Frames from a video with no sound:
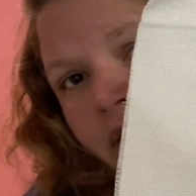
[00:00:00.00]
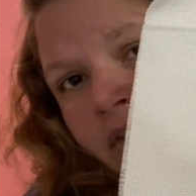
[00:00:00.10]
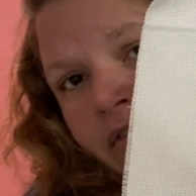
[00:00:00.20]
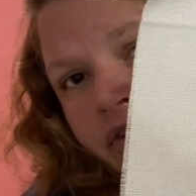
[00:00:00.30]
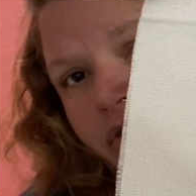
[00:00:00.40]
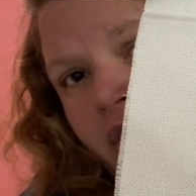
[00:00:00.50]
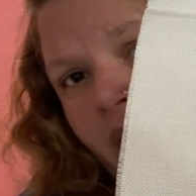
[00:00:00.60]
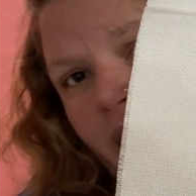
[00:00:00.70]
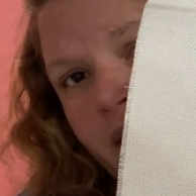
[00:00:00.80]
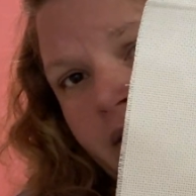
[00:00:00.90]
is officially
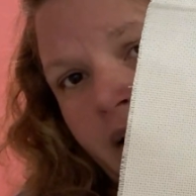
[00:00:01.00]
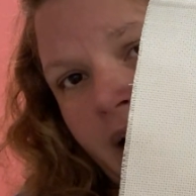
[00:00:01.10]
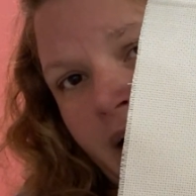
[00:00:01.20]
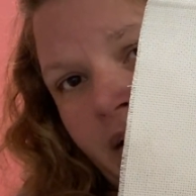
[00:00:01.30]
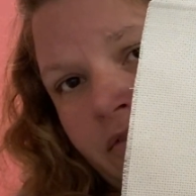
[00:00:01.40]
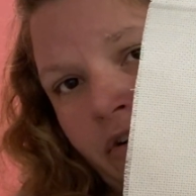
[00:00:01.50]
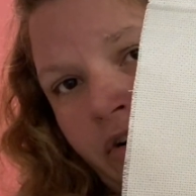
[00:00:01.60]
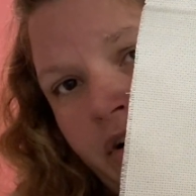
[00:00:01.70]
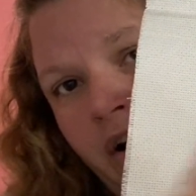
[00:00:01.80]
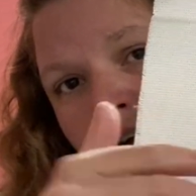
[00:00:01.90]
done, and I've
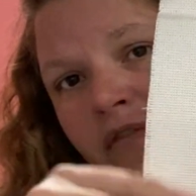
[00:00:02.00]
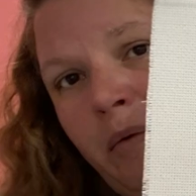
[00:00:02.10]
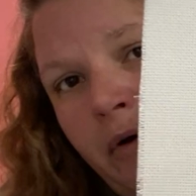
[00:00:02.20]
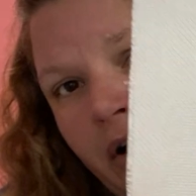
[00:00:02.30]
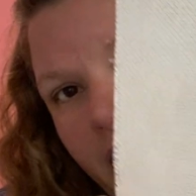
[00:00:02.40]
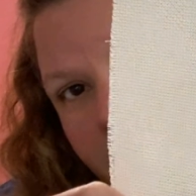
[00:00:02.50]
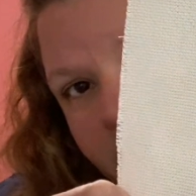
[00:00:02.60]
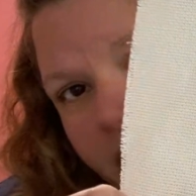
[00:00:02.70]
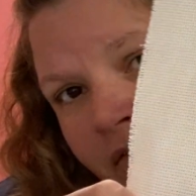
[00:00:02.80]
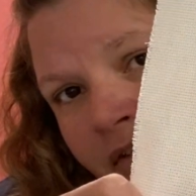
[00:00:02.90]
started on November, and
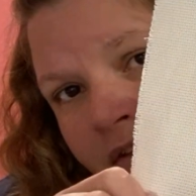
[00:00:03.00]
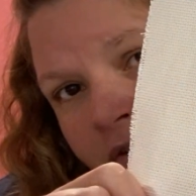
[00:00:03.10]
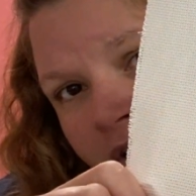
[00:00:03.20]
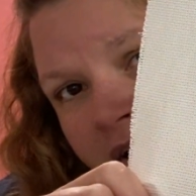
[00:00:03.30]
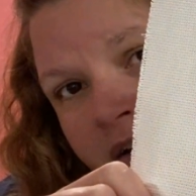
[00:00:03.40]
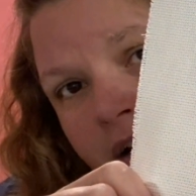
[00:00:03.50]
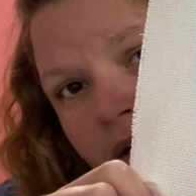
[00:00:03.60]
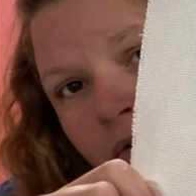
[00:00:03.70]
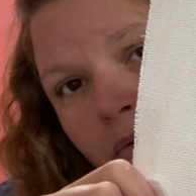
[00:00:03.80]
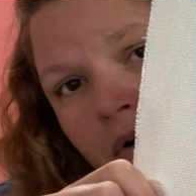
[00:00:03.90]
it's definitely starting to
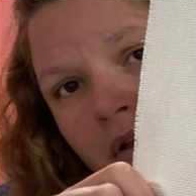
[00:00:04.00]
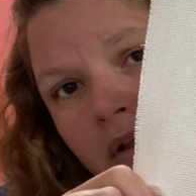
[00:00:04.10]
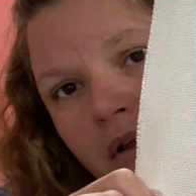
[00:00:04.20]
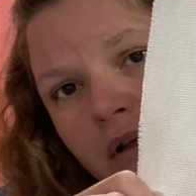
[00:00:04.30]
get cool.